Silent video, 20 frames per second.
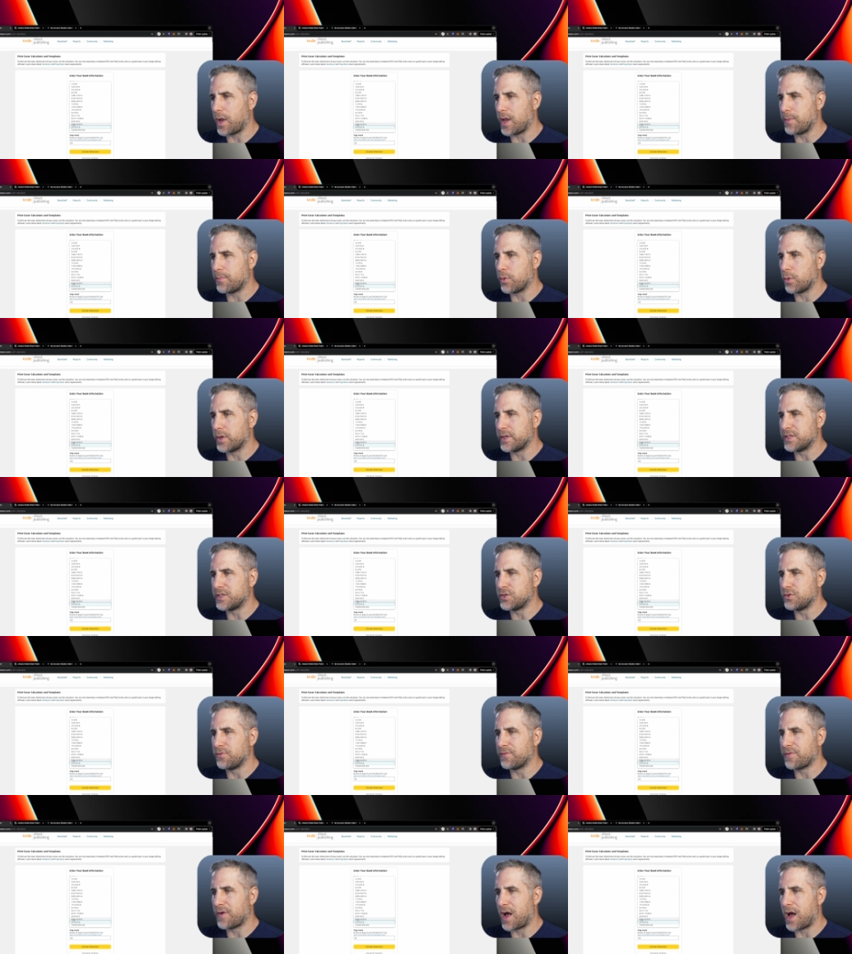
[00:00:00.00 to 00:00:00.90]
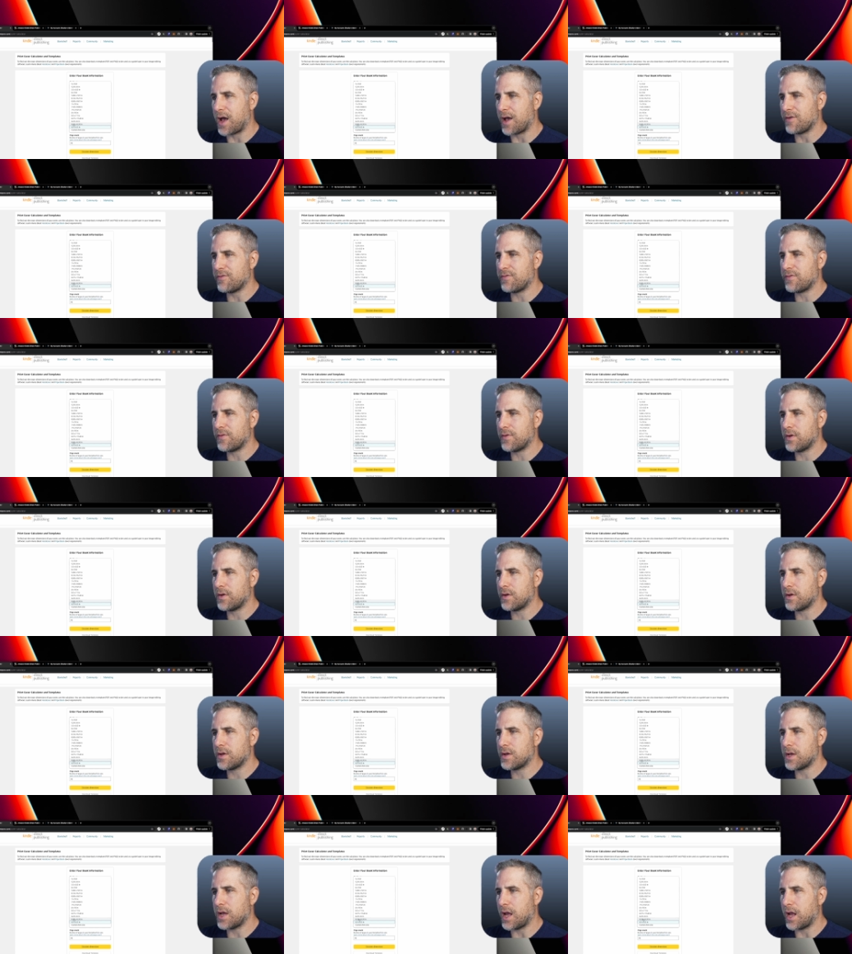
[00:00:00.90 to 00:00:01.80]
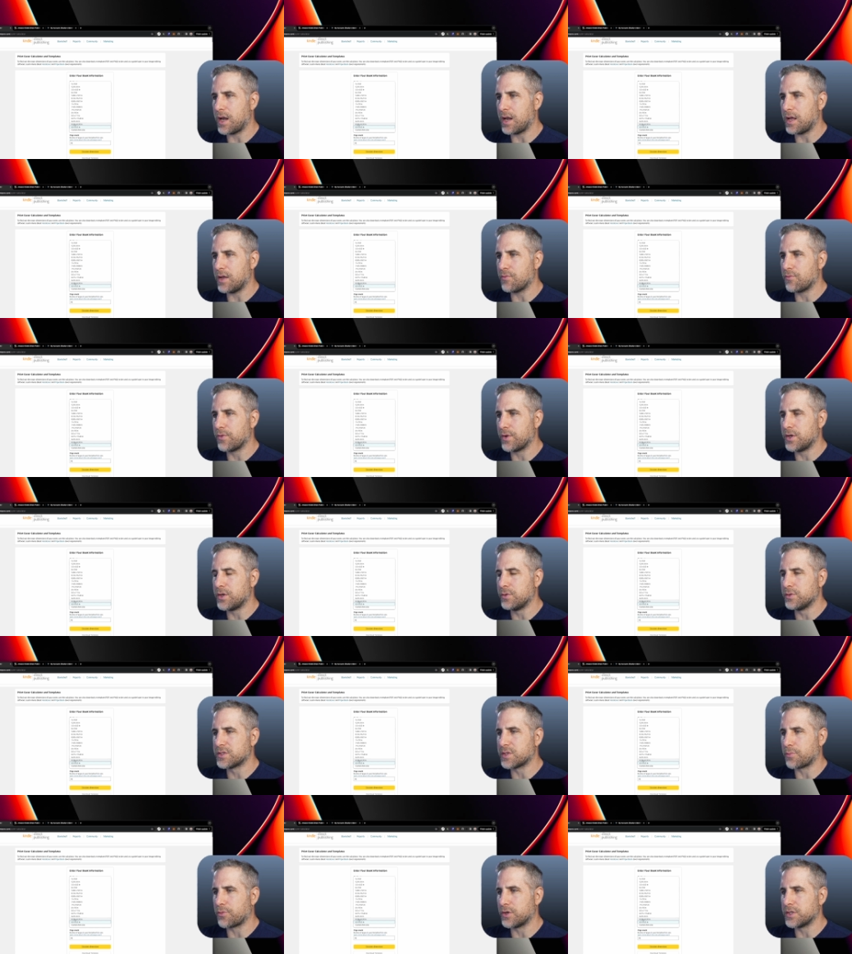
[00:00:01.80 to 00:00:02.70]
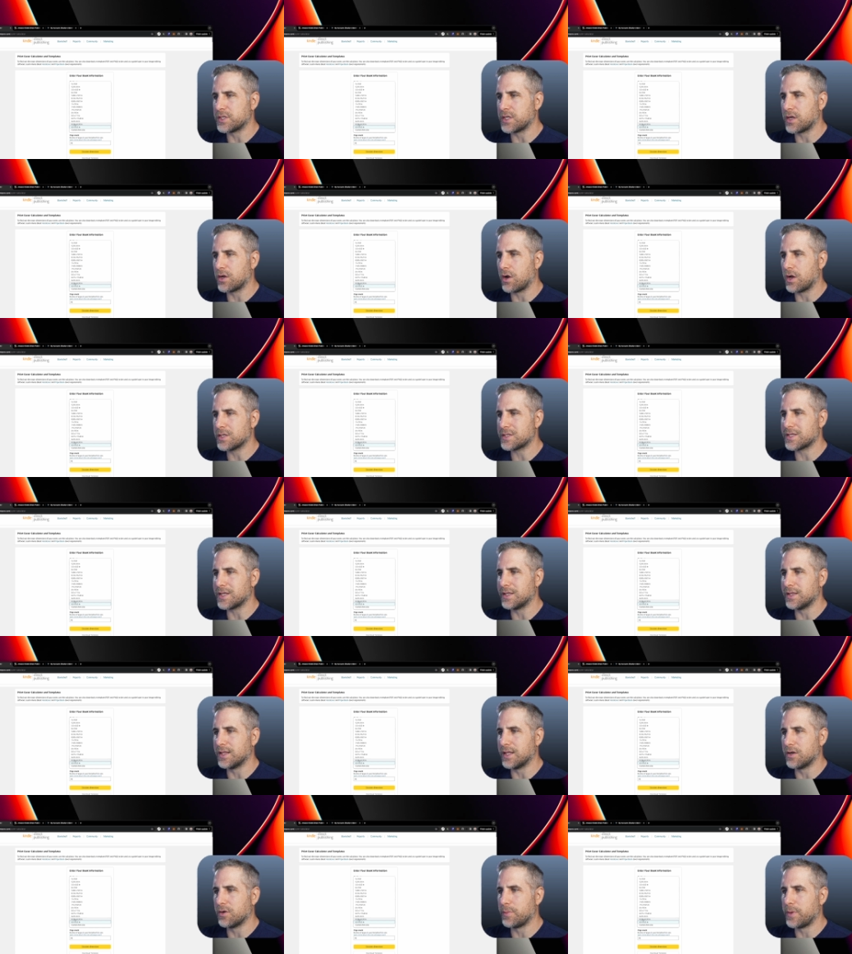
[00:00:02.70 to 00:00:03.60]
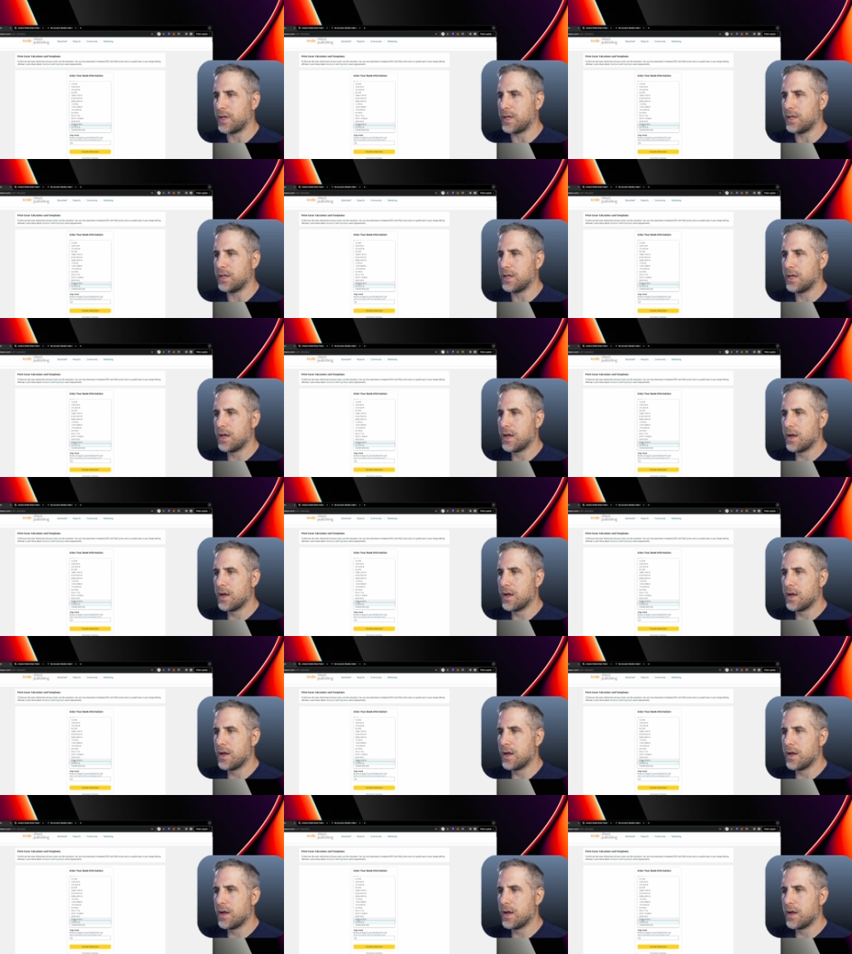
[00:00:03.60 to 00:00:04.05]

8.25 and it reduced the printing cost a little bit.